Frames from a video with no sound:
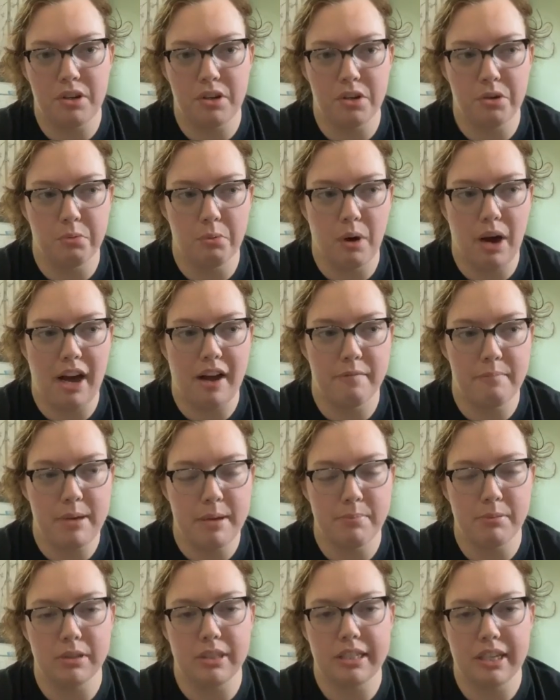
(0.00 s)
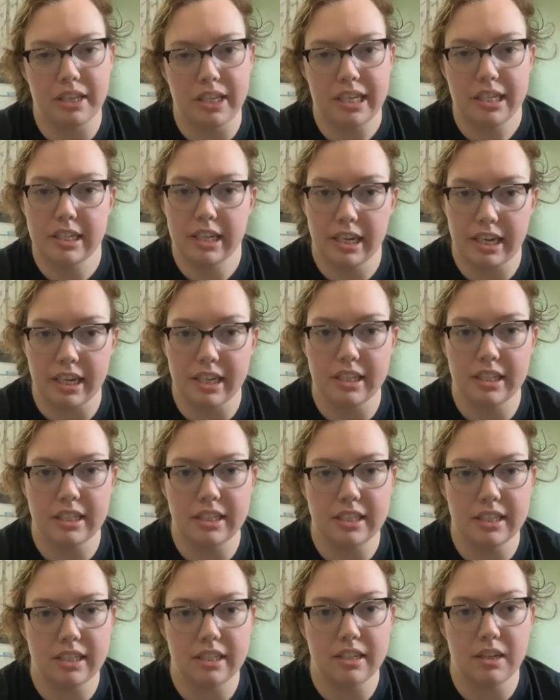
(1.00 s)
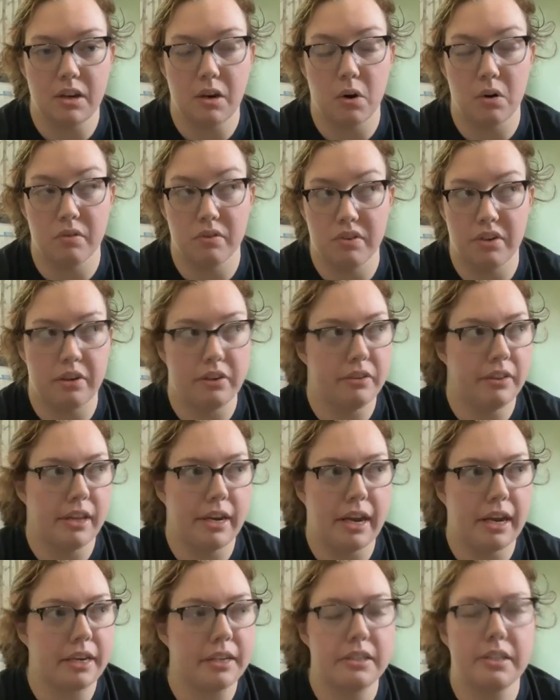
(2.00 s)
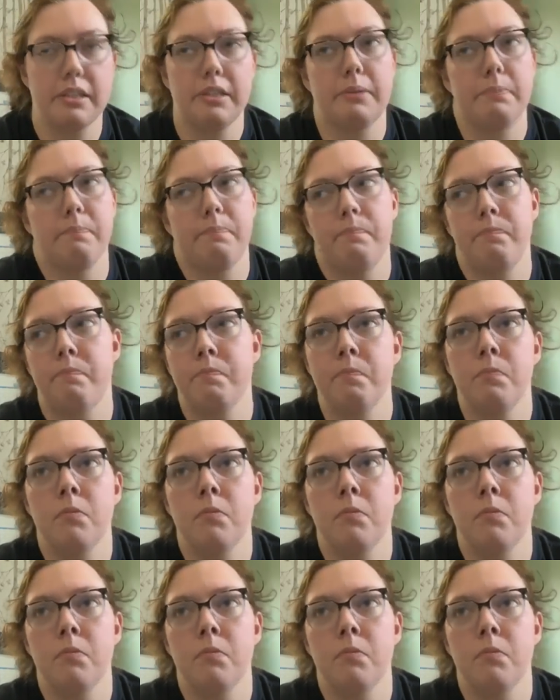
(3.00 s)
you will have people selling tickets over the next